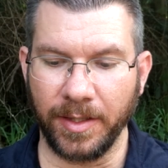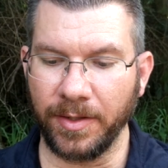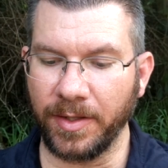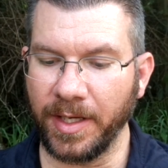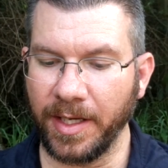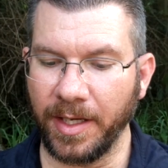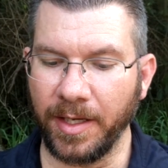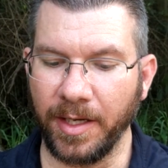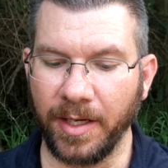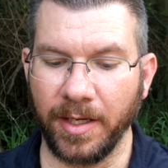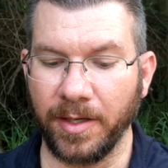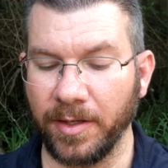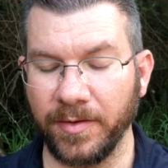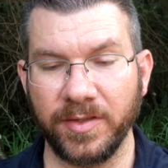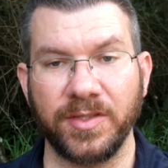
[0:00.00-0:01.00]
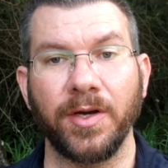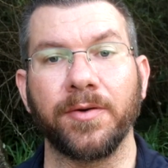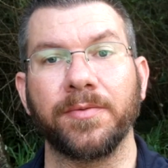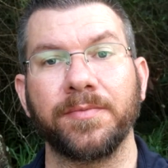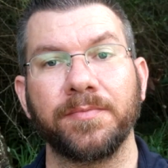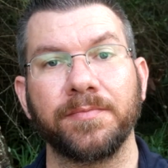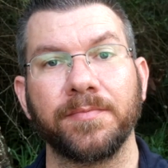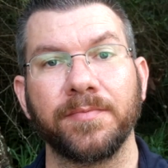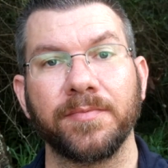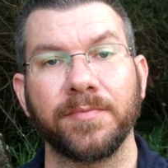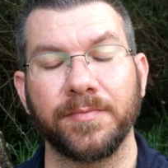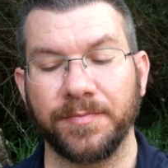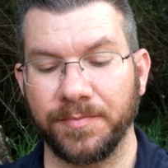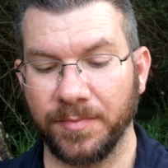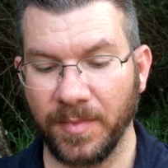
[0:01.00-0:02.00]
Okay, so
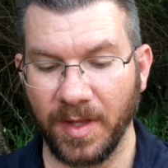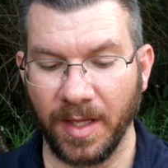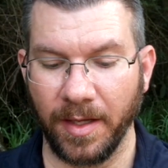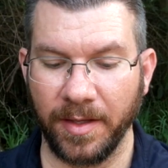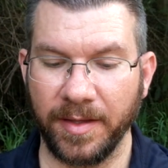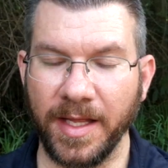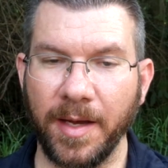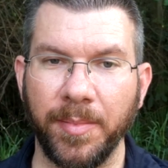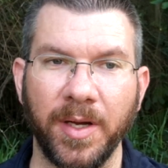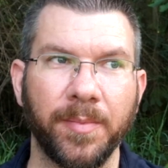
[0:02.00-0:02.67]
that